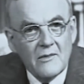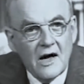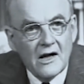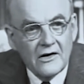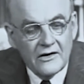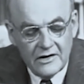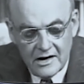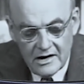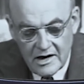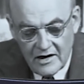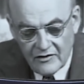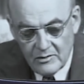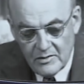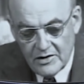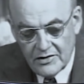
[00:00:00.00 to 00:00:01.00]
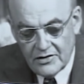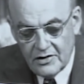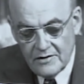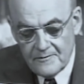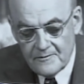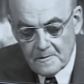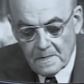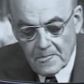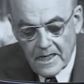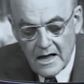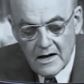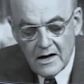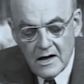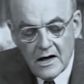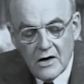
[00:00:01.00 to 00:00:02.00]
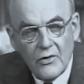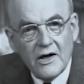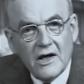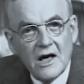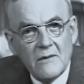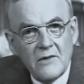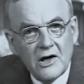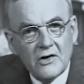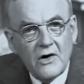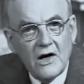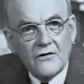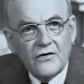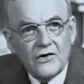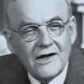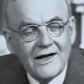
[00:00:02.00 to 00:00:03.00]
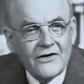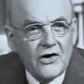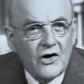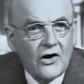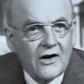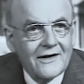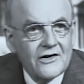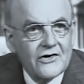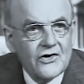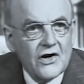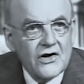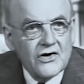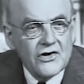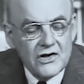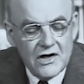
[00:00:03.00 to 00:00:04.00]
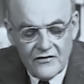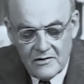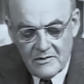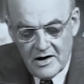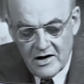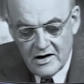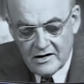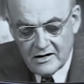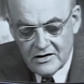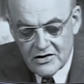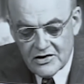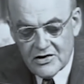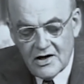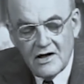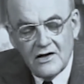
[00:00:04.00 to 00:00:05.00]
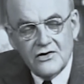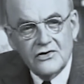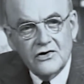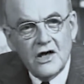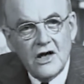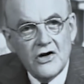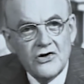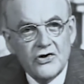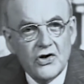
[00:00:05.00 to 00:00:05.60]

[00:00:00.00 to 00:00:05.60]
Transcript: a special committee was established by the Department of State on the 9th of February, known as the Technical